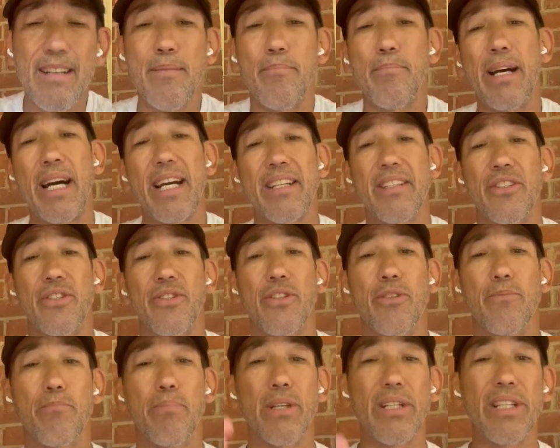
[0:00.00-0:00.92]
Back to
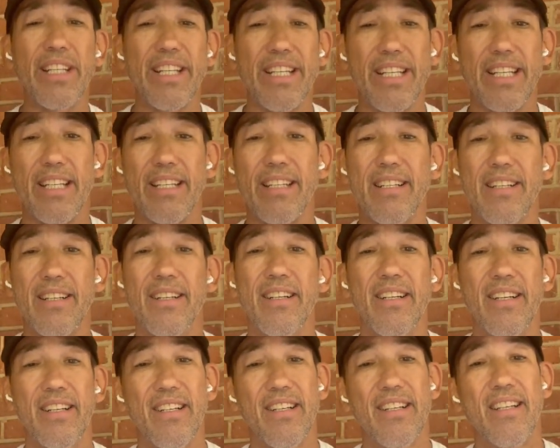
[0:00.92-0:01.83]
the bullying.
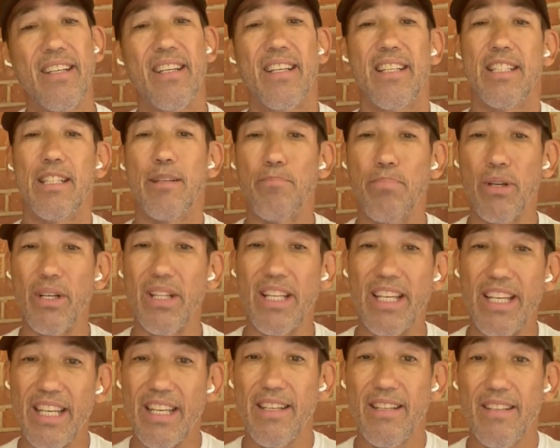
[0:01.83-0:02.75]
The
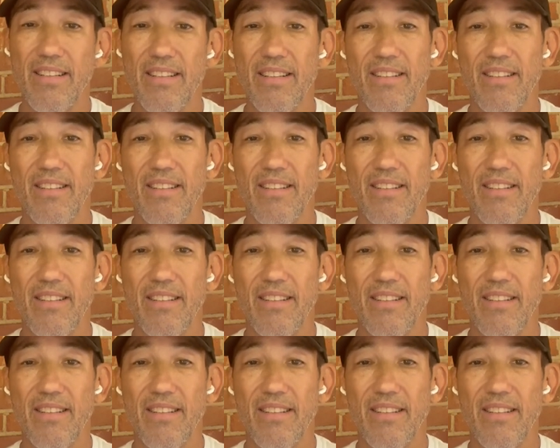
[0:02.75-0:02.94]
bully,